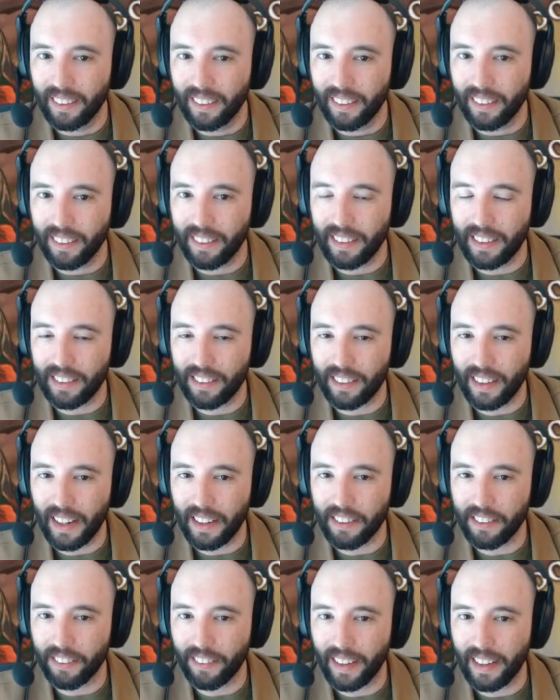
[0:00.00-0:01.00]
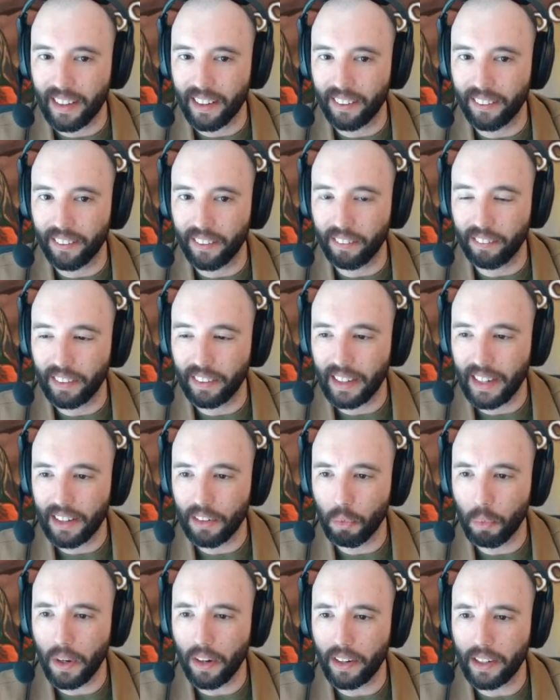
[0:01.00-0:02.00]
Desaturate it a little bit.
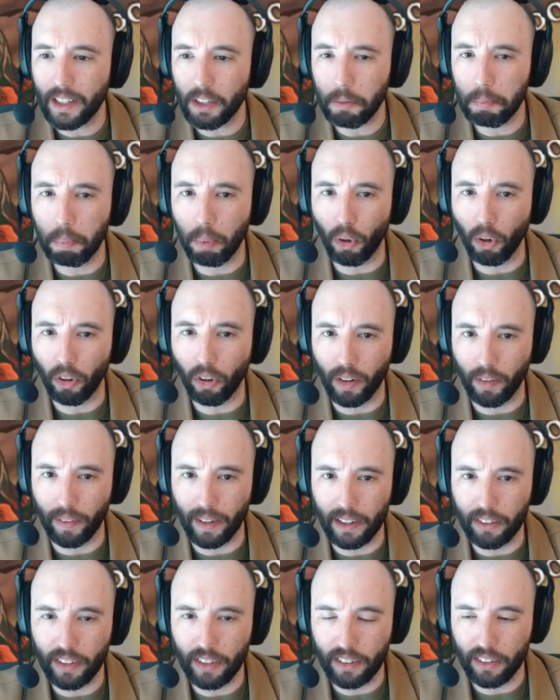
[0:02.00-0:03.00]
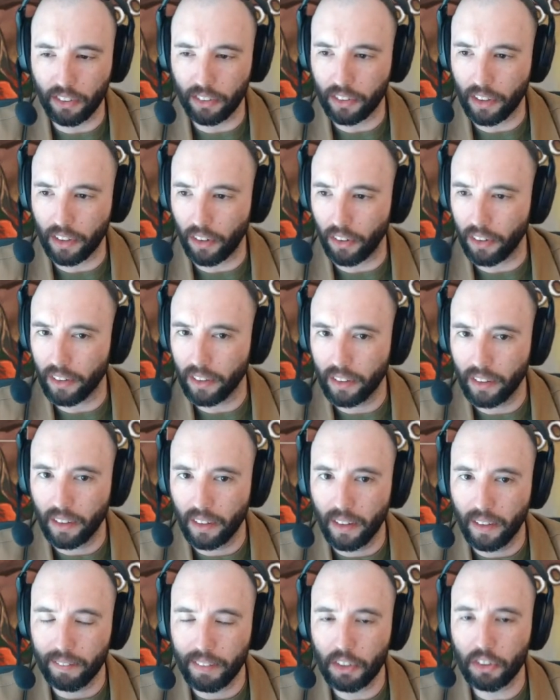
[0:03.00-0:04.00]
It's weird, it gets blurry when I change its color.
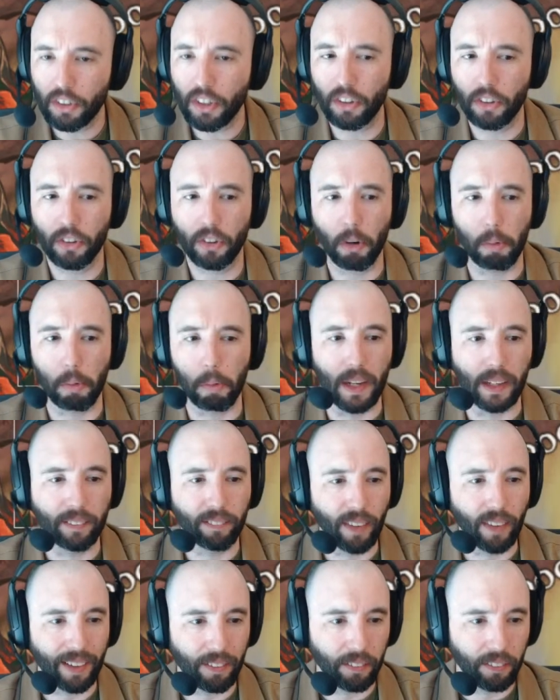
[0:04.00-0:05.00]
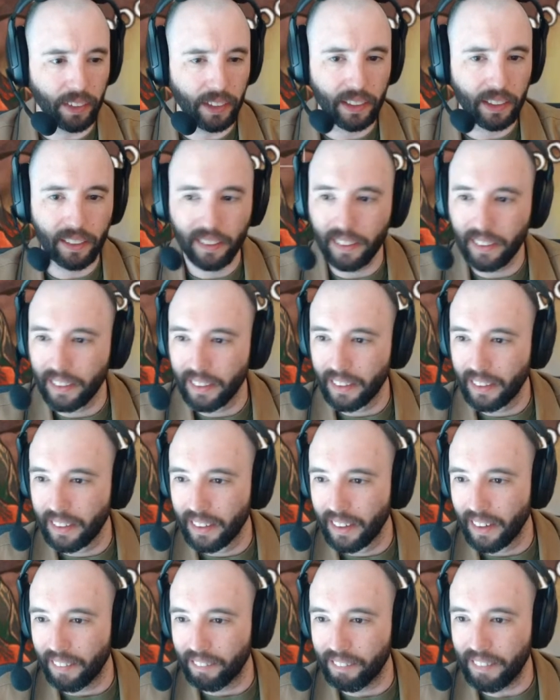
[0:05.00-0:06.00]
It's because it's so big, probably.
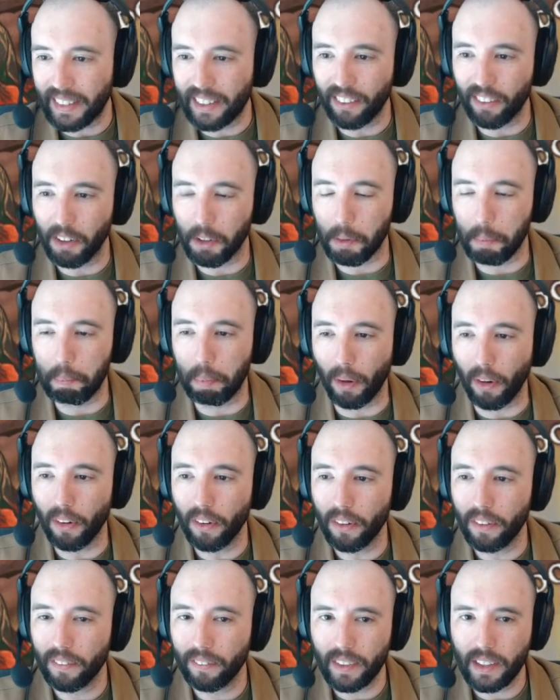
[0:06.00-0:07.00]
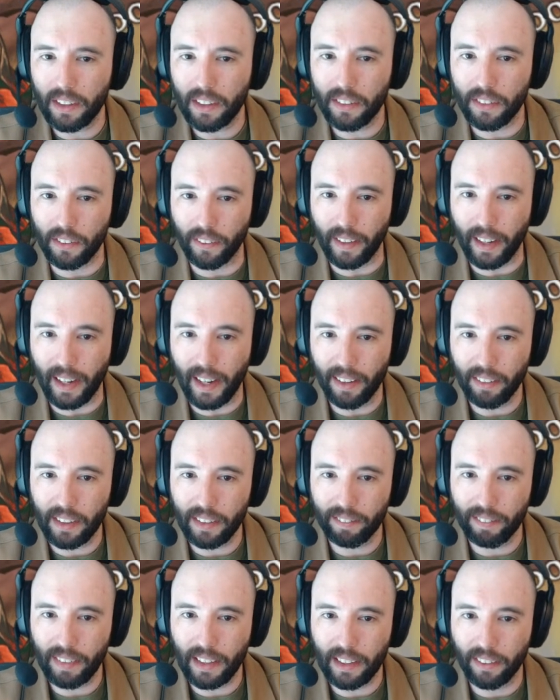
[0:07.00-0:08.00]
Make it look burnt? We could do that. We
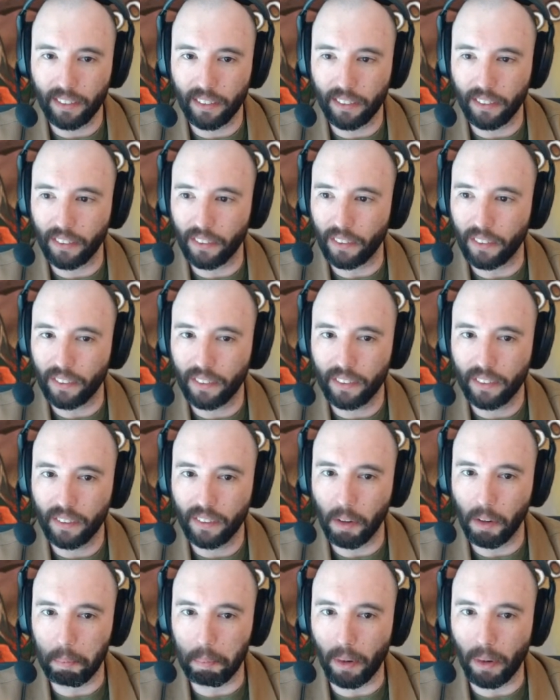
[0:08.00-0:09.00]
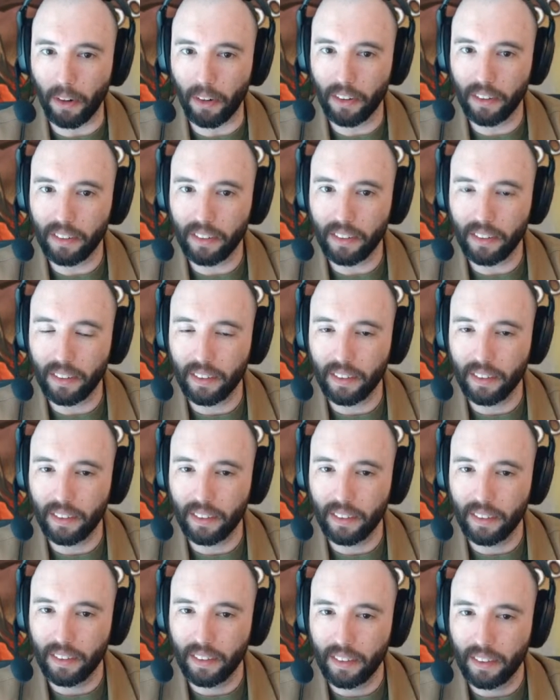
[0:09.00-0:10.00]
could make it look a little burned.
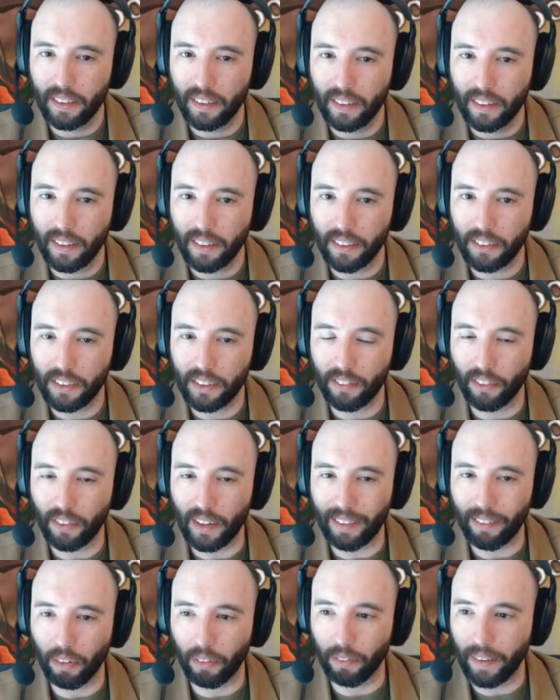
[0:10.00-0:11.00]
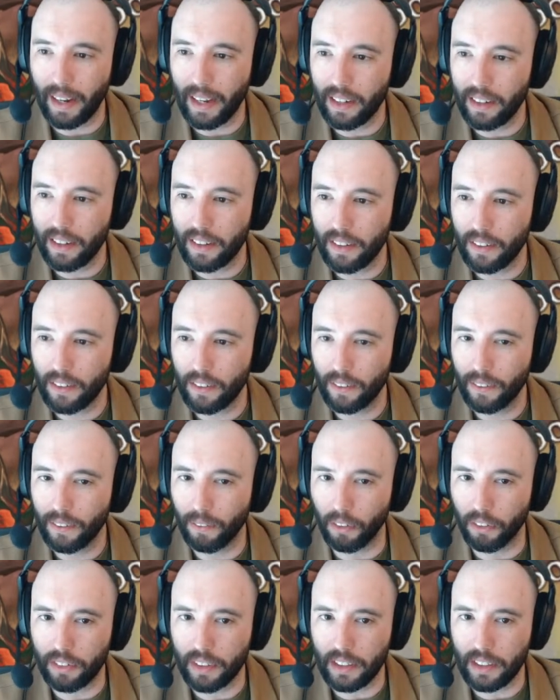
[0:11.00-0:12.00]
Let's see, we'll grab a red hue,
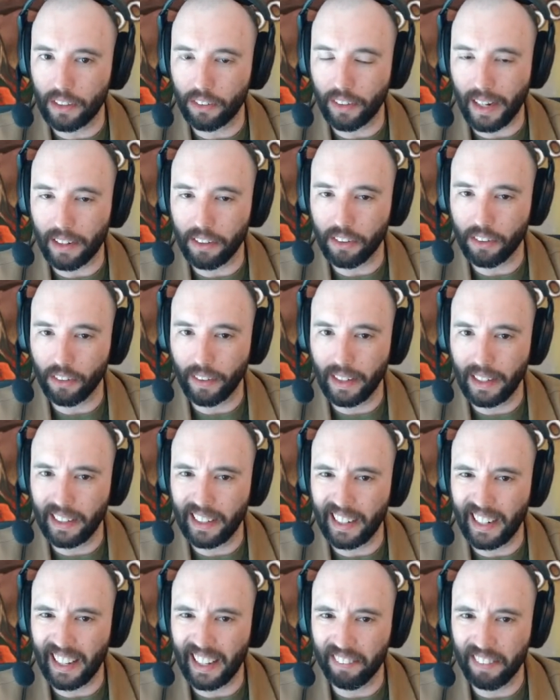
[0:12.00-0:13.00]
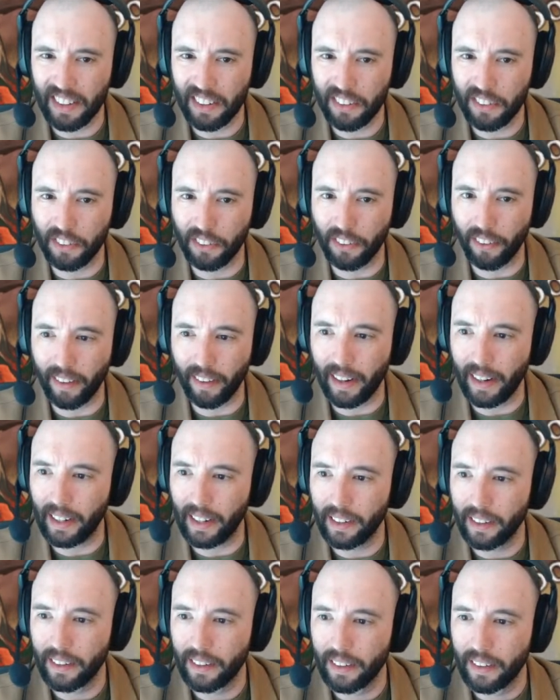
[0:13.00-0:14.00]
we'll desaturate. That made it too
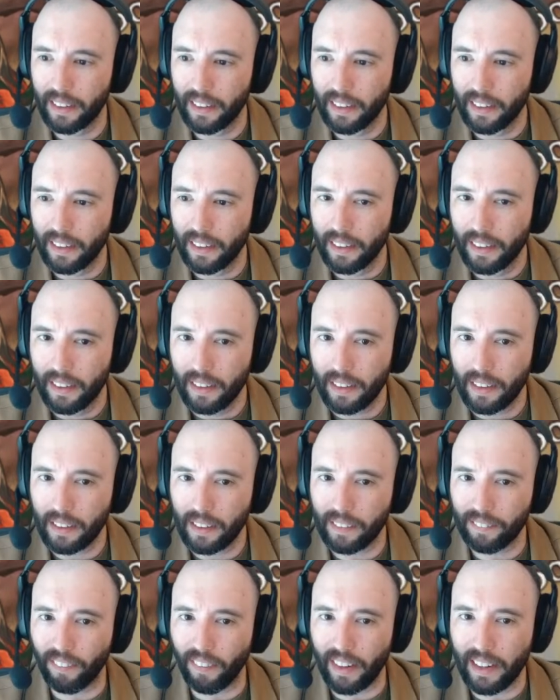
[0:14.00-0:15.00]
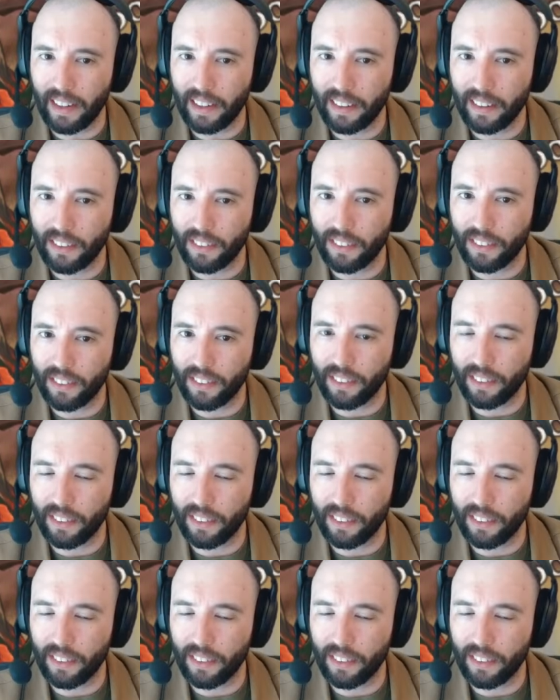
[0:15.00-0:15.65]
gray. Get the brightness.